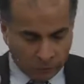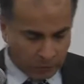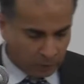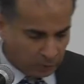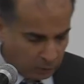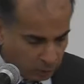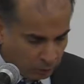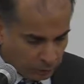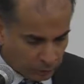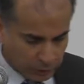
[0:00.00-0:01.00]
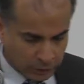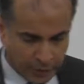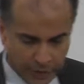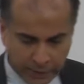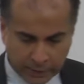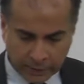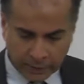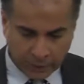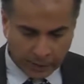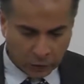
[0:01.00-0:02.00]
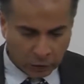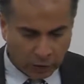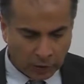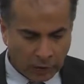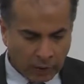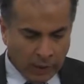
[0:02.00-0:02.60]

we move into today's lecture,